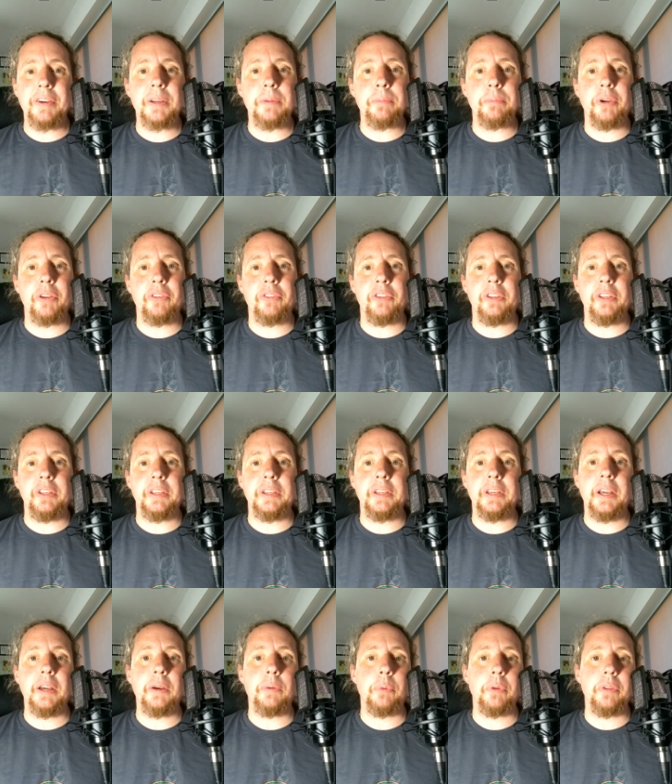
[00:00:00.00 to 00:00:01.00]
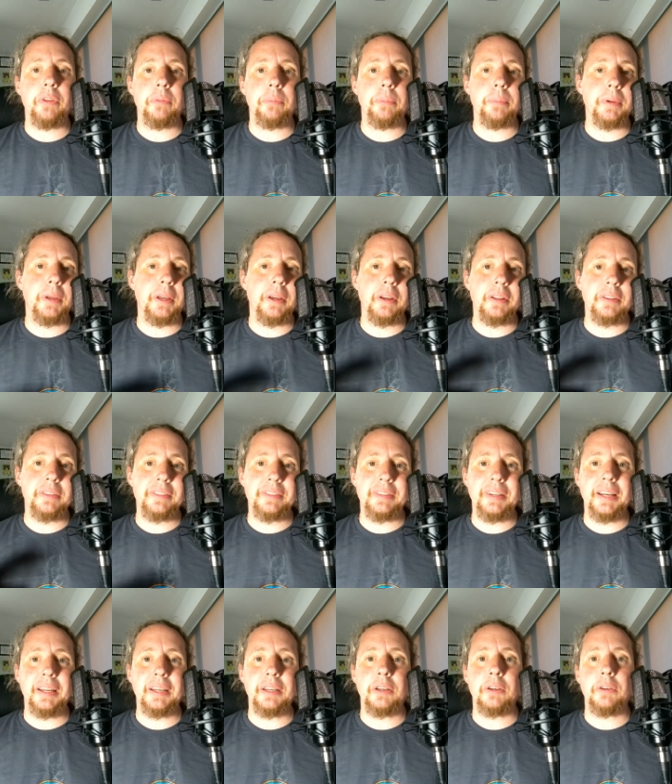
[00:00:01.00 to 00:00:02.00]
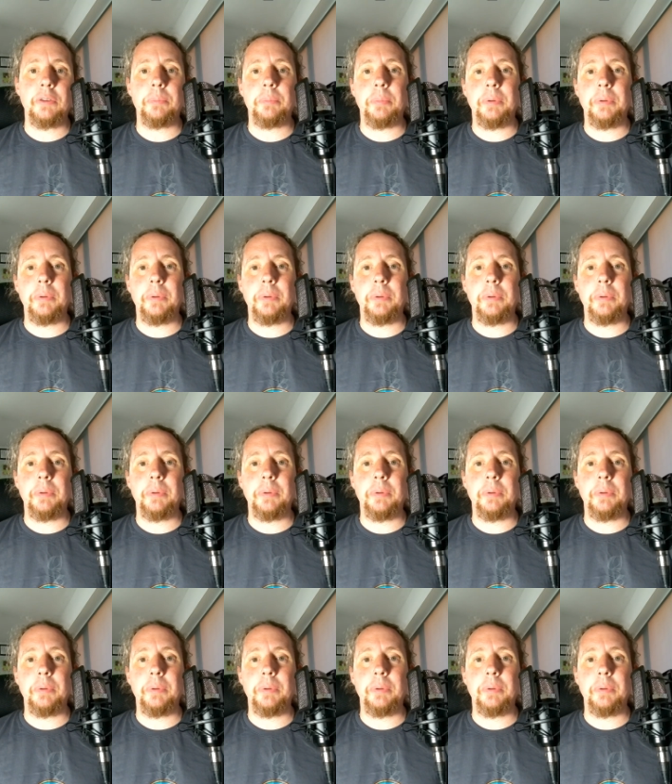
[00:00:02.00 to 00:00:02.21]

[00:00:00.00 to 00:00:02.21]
compressor you get, whether it be a tank,